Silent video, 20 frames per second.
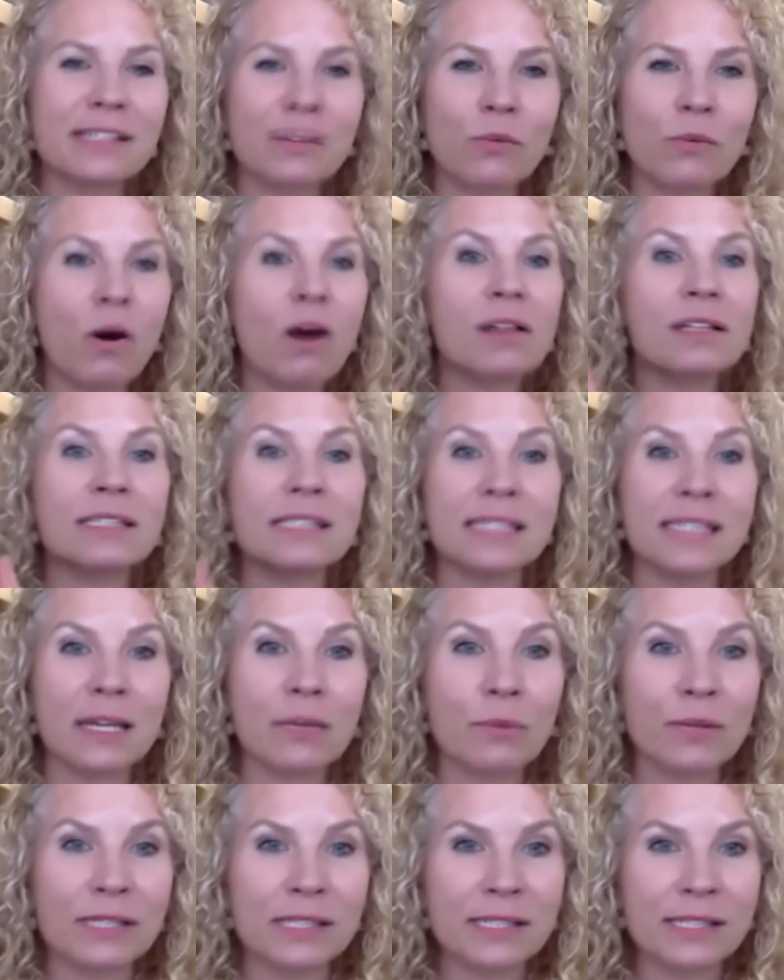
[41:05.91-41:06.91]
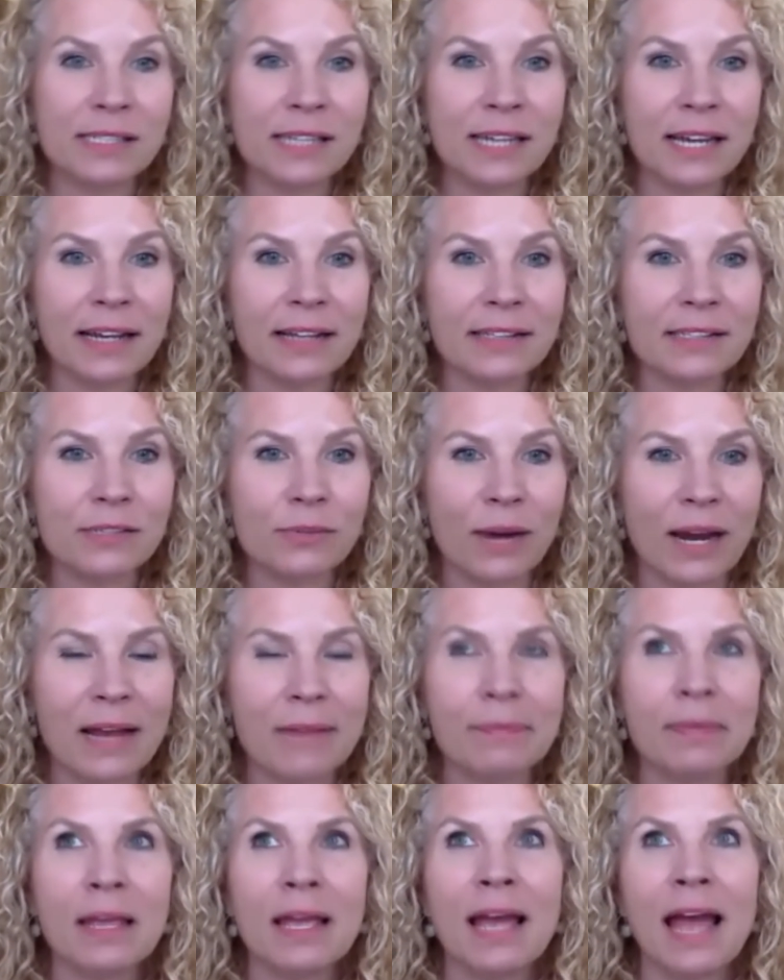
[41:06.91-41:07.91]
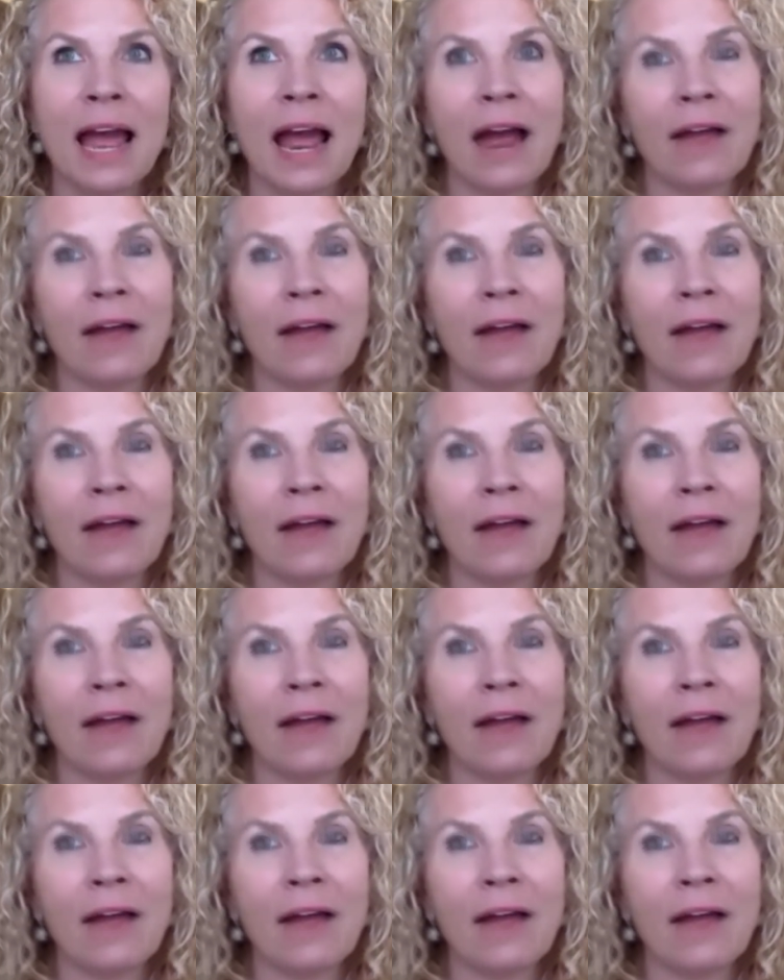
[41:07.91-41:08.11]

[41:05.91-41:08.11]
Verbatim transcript: the wall and see what sticks, mm-hmm. right?